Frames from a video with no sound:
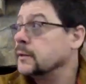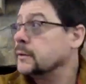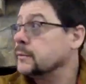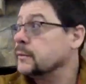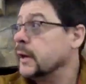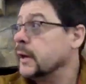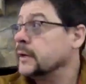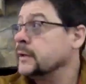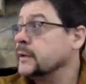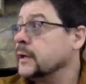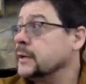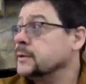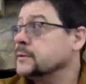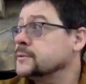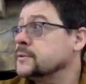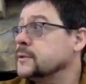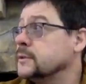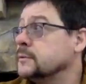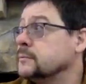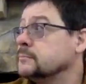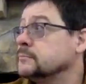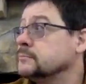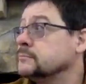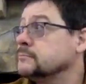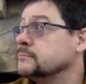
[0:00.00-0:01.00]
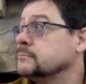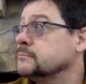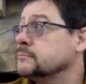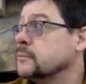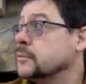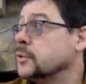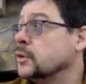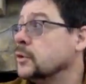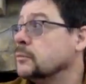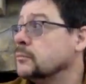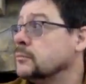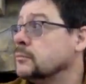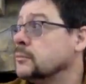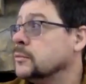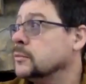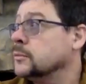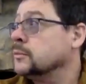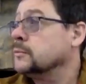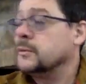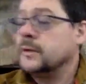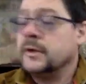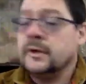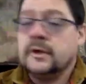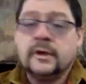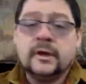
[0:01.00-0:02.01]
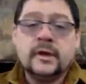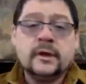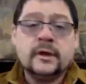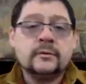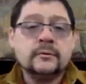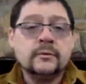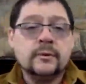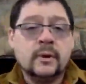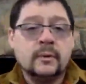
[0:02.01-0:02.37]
Greg, next. And